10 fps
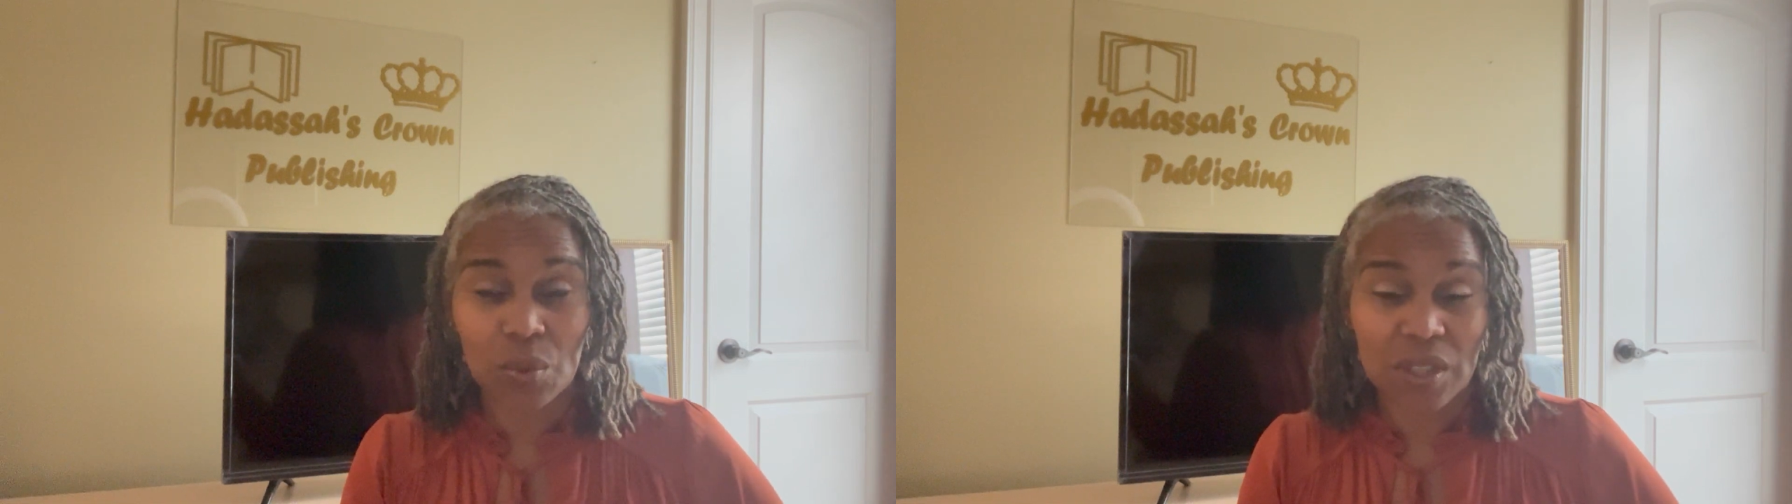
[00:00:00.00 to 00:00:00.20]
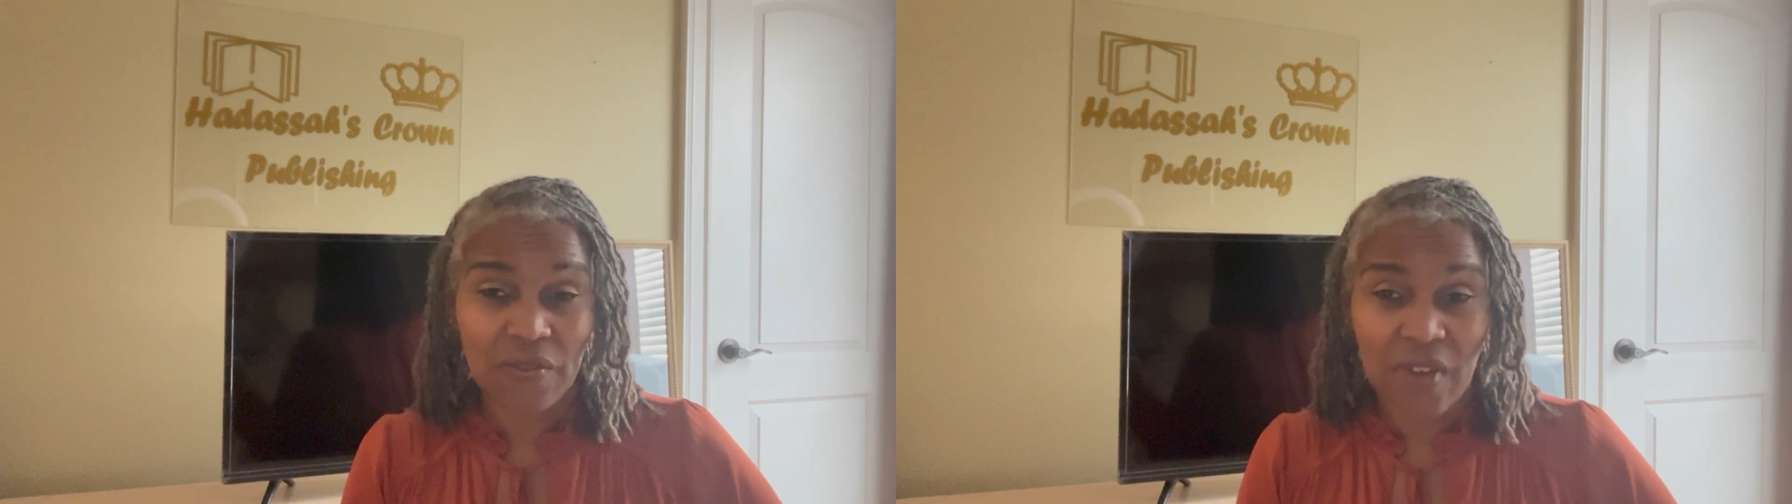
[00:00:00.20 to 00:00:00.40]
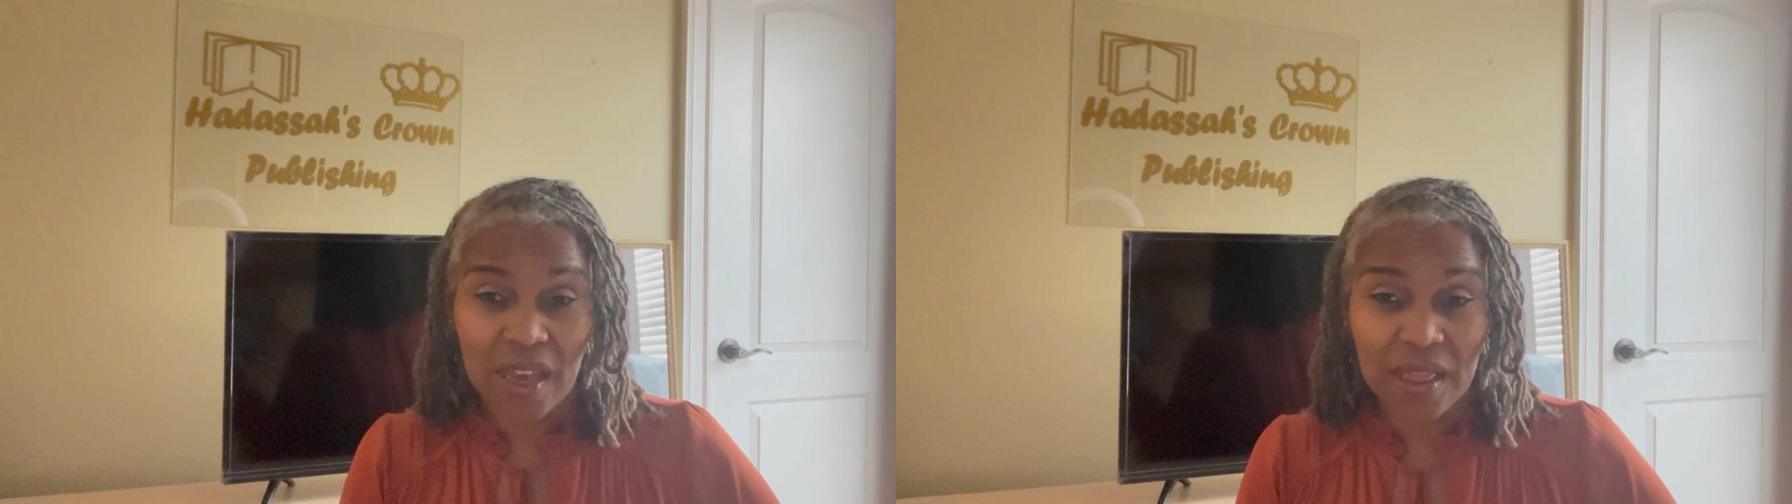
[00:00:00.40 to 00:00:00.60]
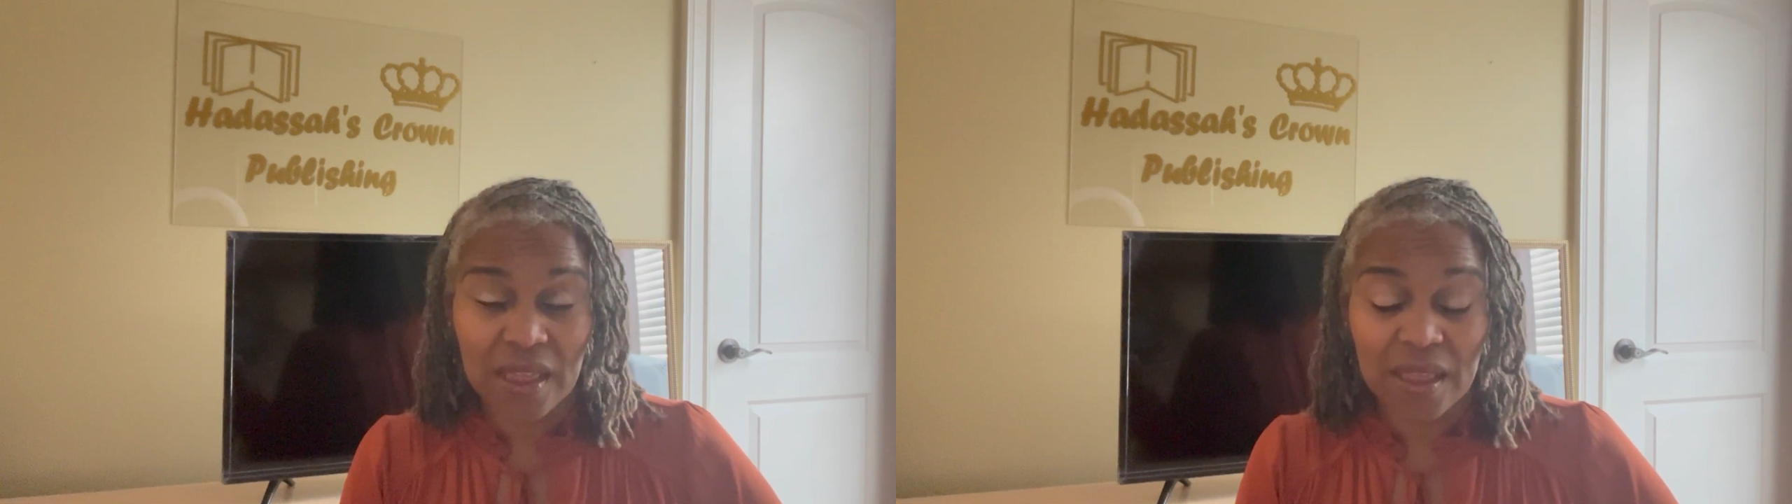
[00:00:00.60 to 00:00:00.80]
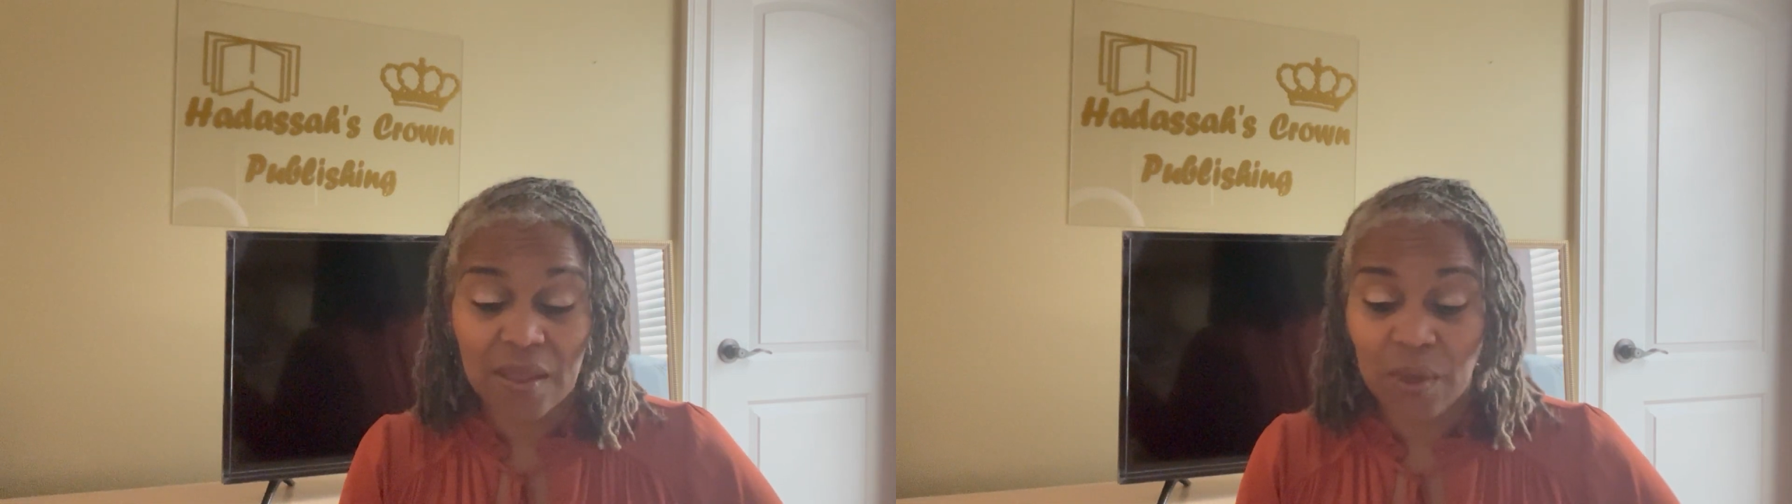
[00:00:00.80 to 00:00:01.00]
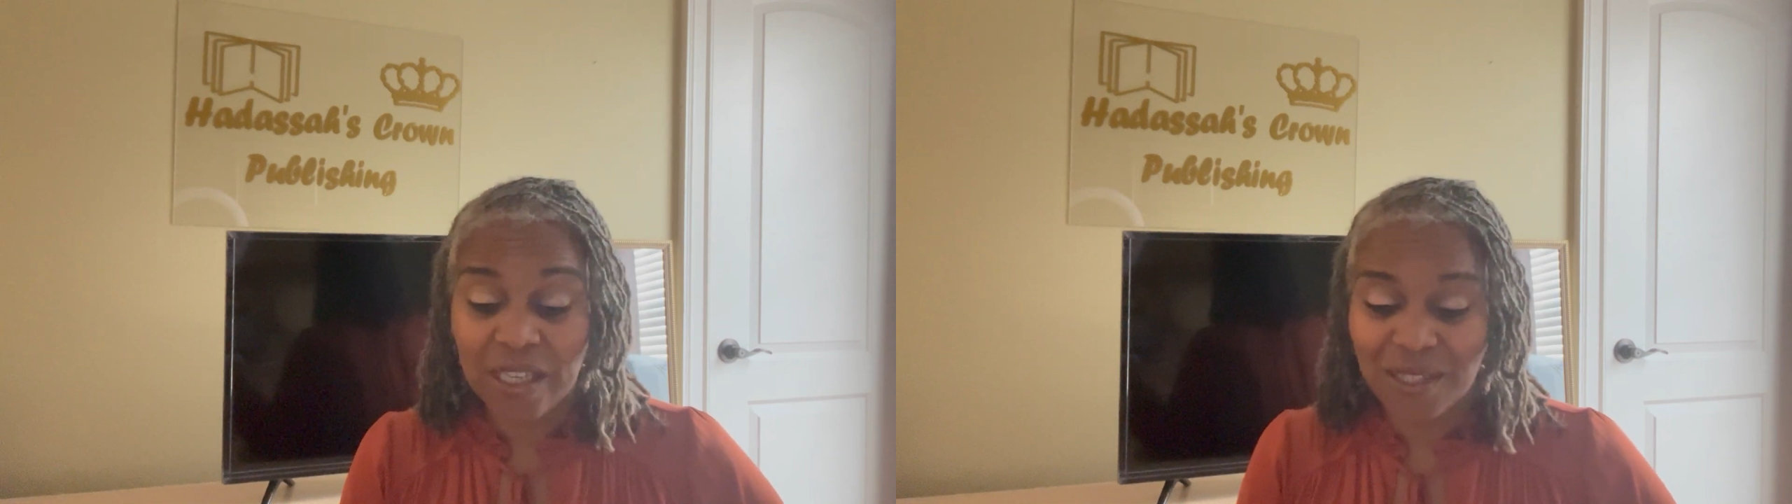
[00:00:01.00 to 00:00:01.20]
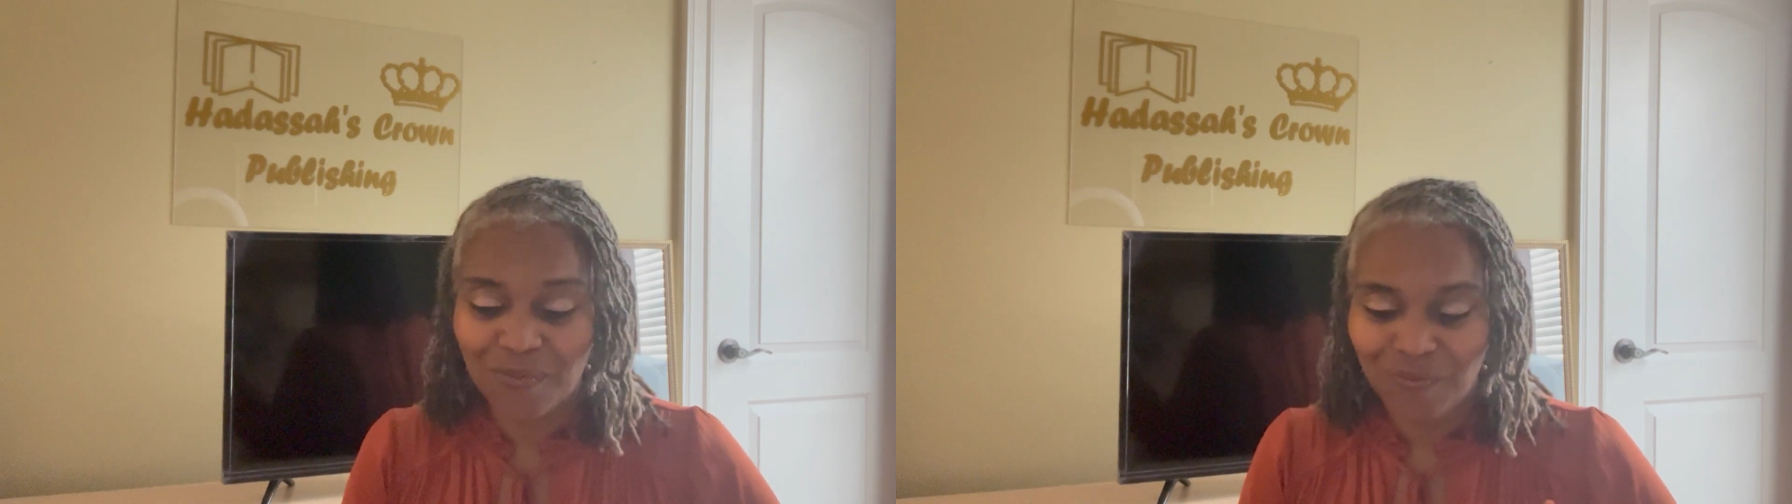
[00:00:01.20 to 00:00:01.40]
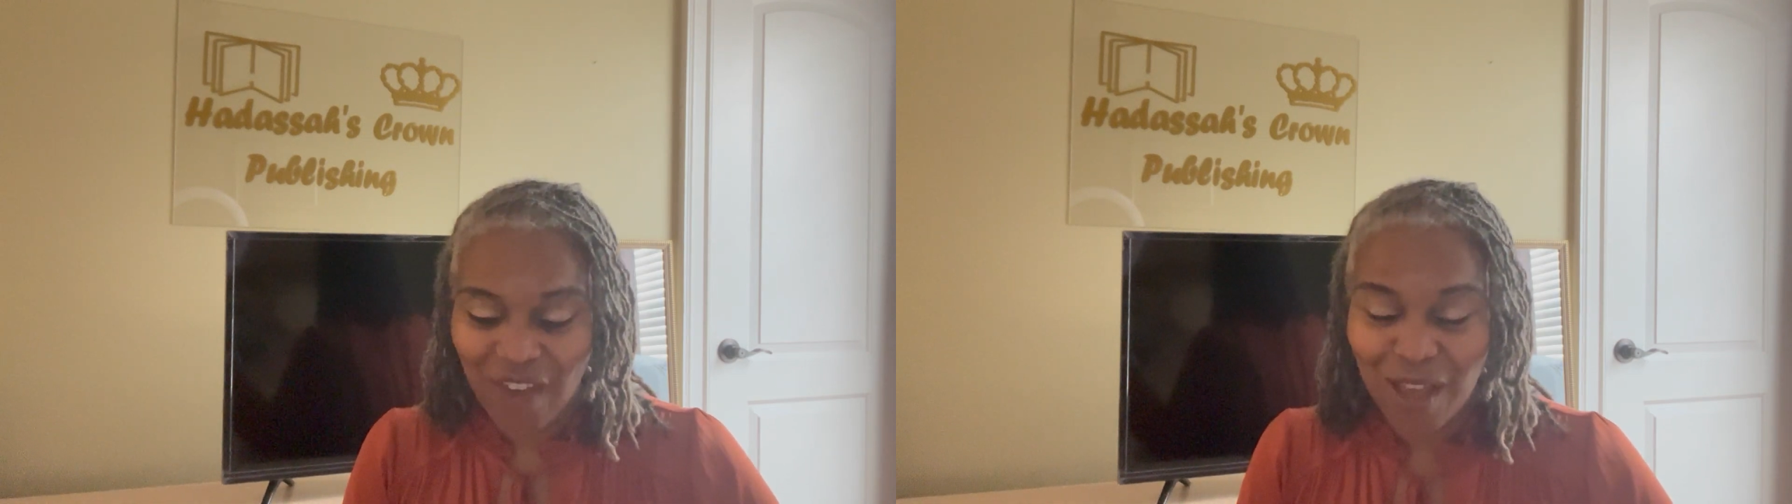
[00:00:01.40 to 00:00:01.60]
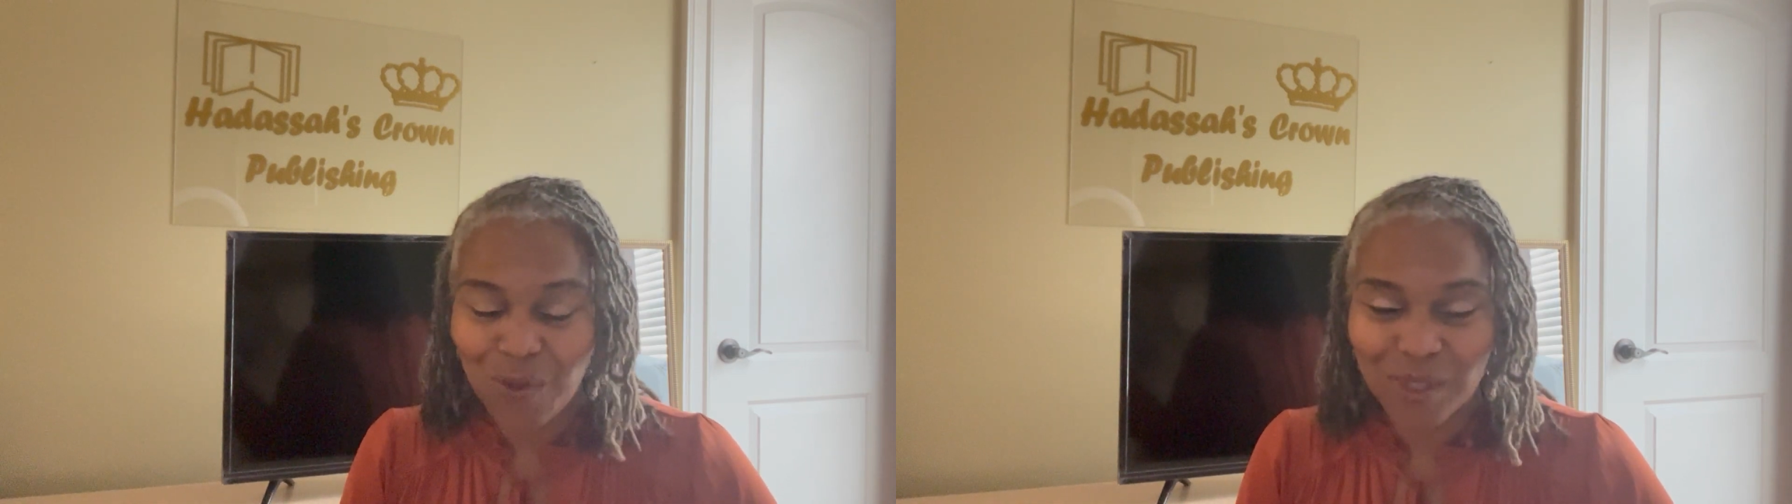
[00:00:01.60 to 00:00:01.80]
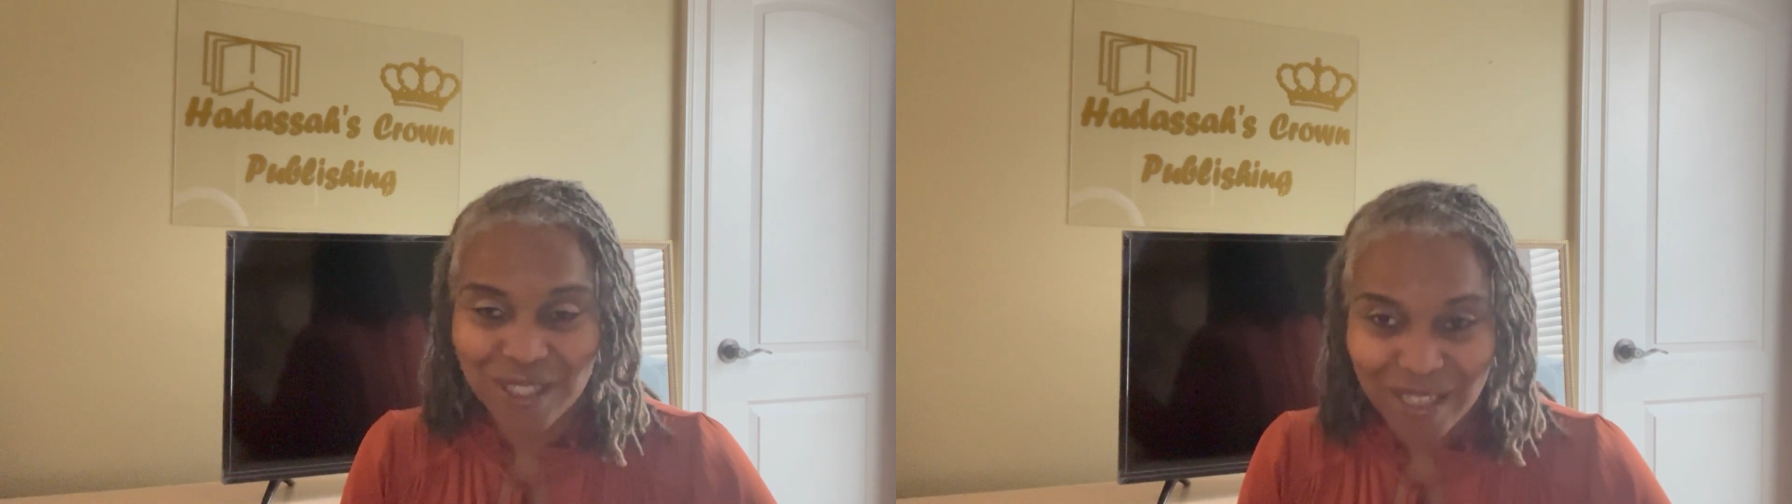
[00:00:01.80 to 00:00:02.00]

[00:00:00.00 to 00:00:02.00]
was